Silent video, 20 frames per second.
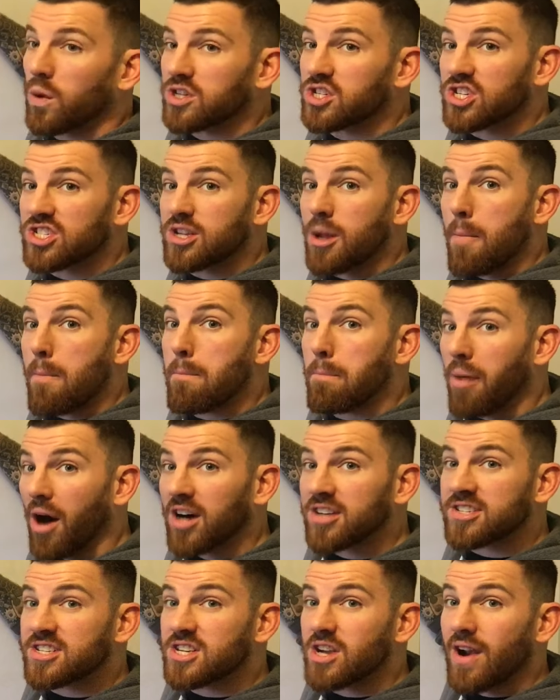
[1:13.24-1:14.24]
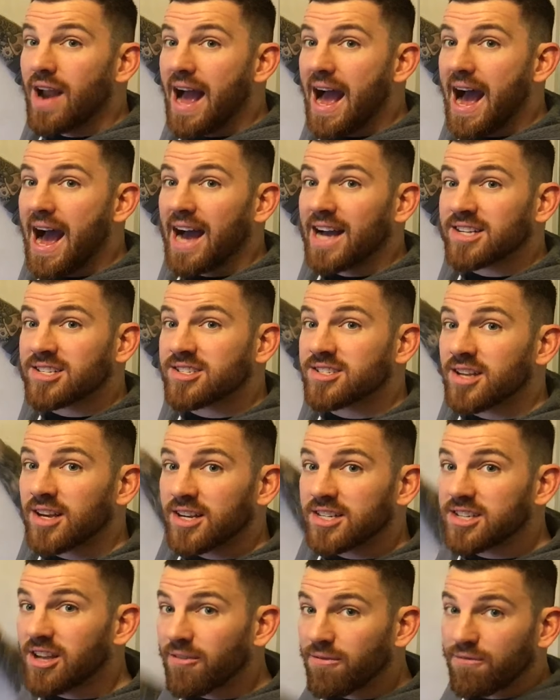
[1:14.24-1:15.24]
which is to bust your ass
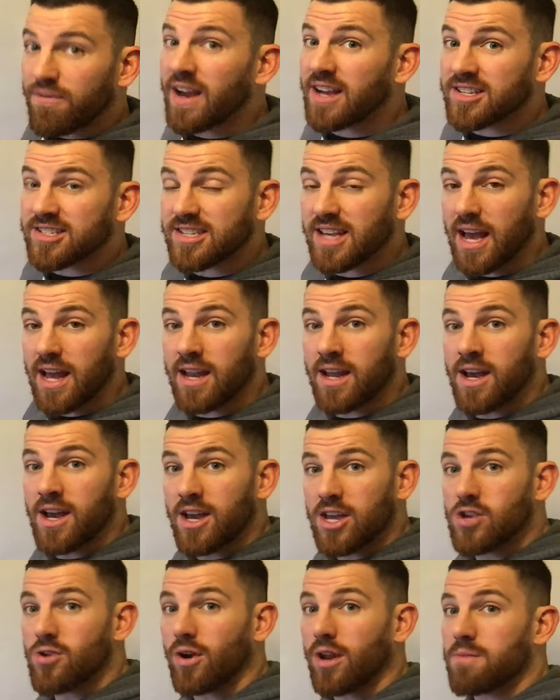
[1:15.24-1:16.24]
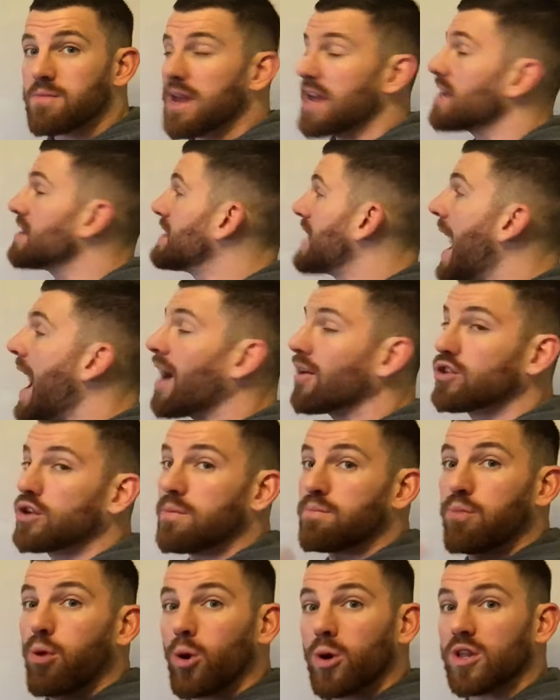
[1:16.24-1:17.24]
to fix it. You know what I mean? Now
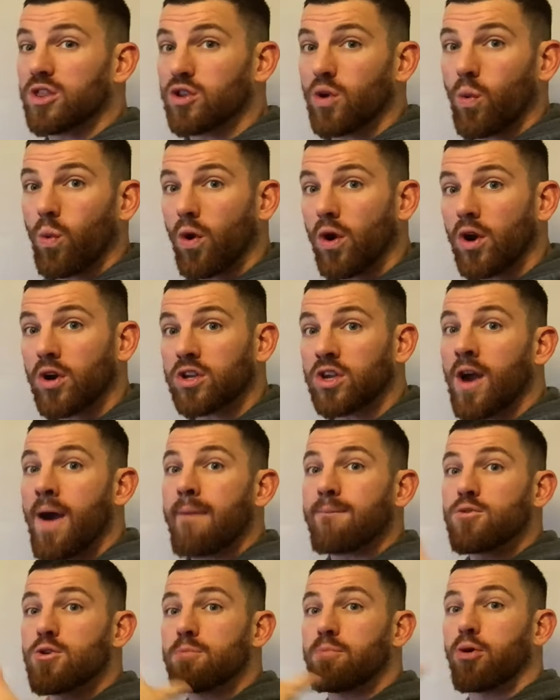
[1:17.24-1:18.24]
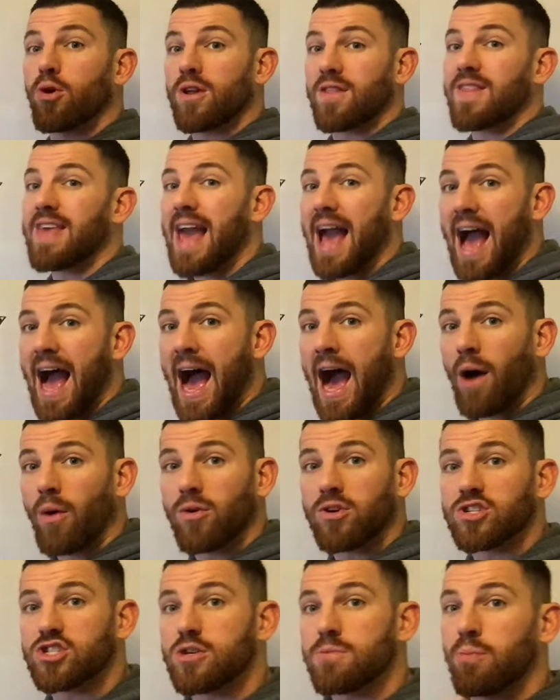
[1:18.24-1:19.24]
you put in the work, you put in the
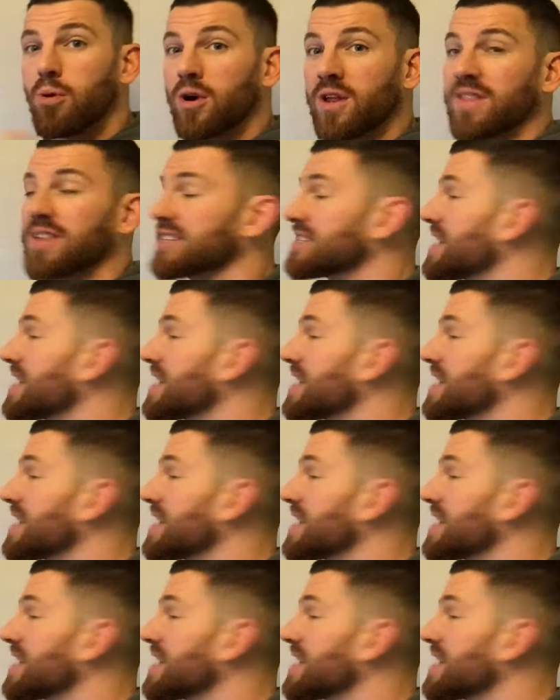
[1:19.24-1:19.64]
hours, you put in